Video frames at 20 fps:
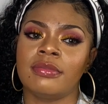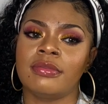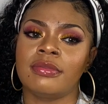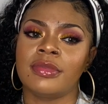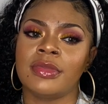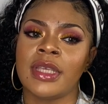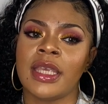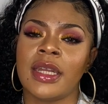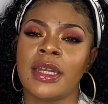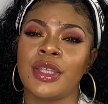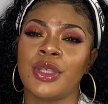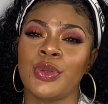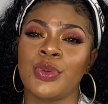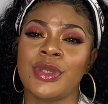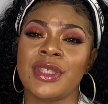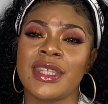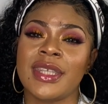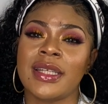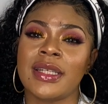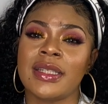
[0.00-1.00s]
getting
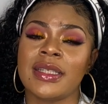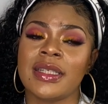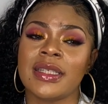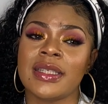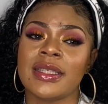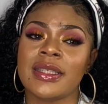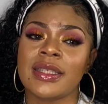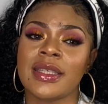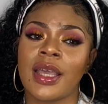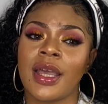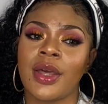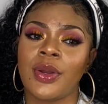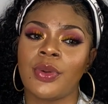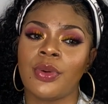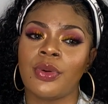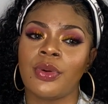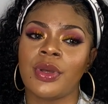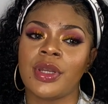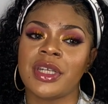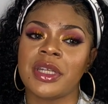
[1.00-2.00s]
utilities cut
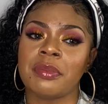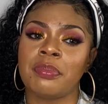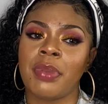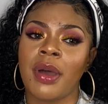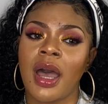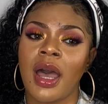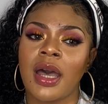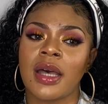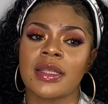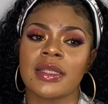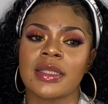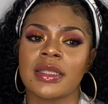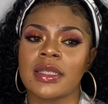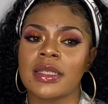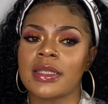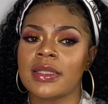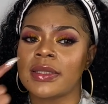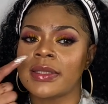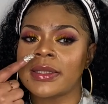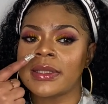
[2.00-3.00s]
on,
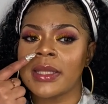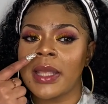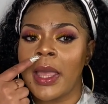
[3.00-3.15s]
deposits,